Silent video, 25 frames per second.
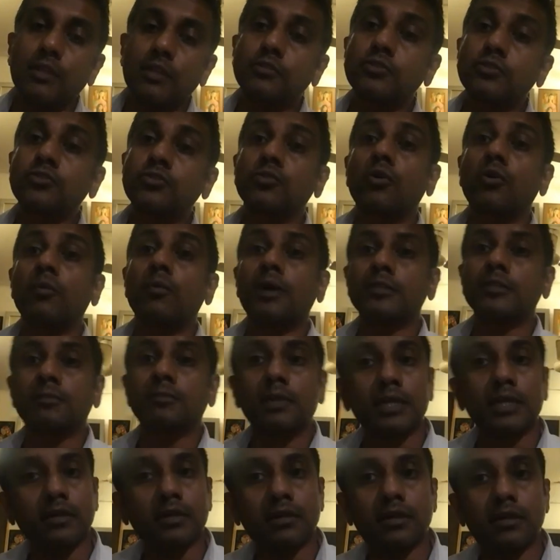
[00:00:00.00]
so much
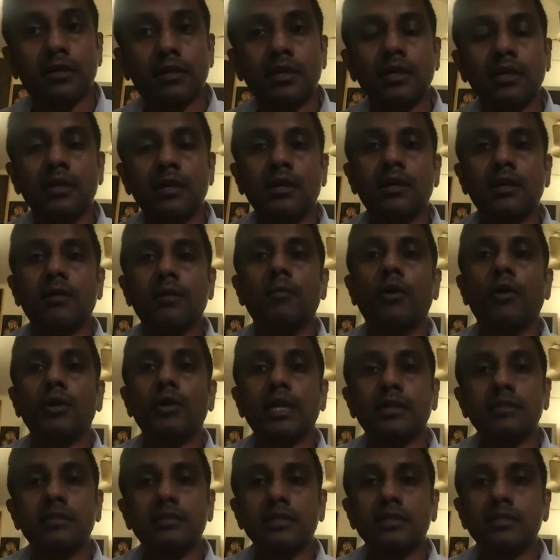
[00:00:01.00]
better about
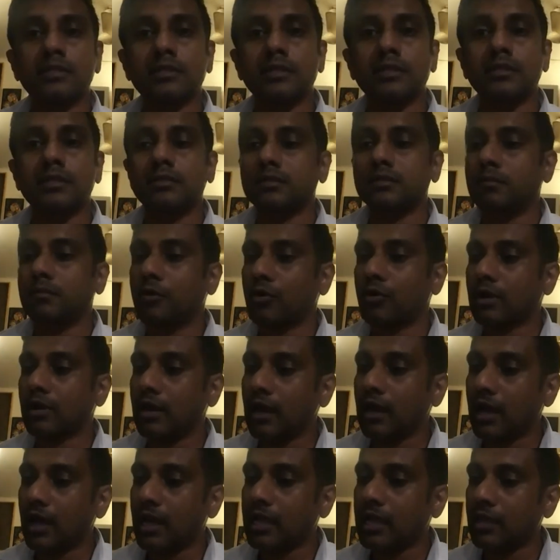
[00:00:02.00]
existence, about
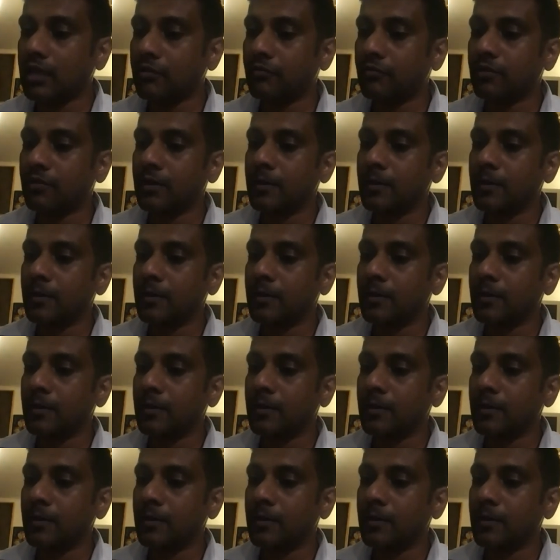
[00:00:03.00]
life,